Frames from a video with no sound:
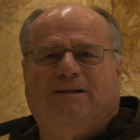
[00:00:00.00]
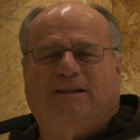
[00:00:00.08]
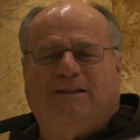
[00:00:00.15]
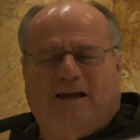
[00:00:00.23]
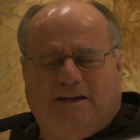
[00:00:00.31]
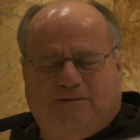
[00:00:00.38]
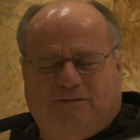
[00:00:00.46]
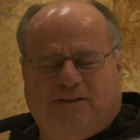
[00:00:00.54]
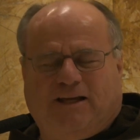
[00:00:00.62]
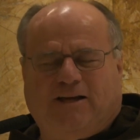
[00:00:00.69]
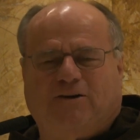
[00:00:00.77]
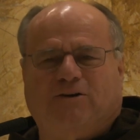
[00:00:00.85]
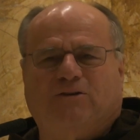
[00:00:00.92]
A light
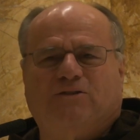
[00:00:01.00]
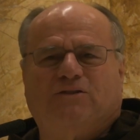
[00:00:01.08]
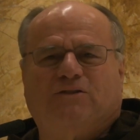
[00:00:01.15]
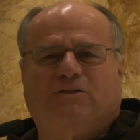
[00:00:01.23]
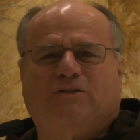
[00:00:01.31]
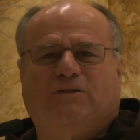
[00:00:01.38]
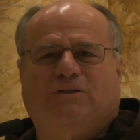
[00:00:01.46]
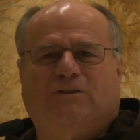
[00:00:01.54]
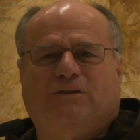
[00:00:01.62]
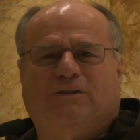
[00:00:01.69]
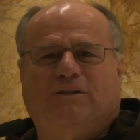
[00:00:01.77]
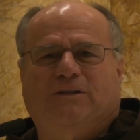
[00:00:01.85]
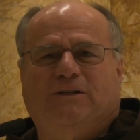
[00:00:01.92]
flickers
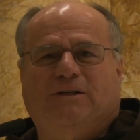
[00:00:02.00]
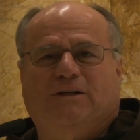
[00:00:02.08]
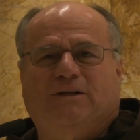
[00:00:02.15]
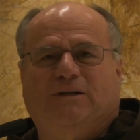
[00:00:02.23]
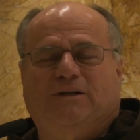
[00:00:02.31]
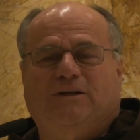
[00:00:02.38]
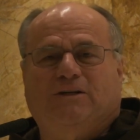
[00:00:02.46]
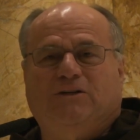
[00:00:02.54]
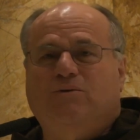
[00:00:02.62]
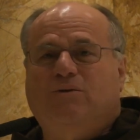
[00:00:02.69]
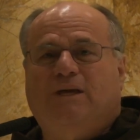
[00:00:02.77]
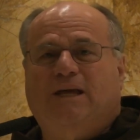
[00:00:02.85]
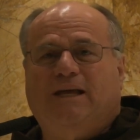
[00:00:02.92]

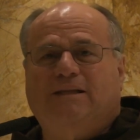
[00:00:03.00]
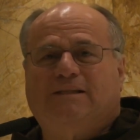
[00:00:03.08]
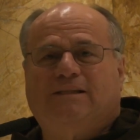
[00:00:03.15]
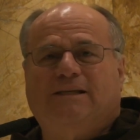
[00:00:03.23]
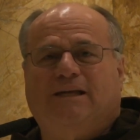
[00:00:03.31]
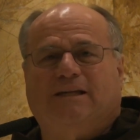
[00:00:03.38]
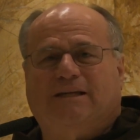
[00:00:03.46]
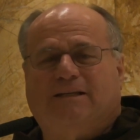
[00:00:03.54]
you can't see it